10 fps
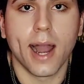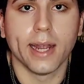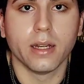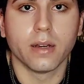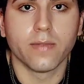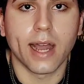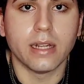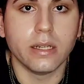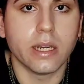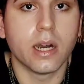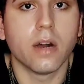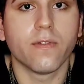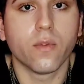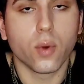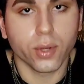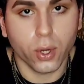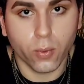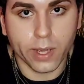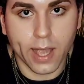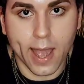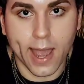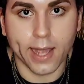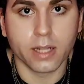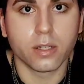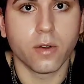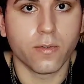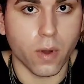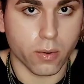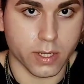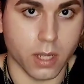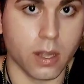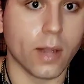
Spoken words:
kind of idea for your week ahead to focus on,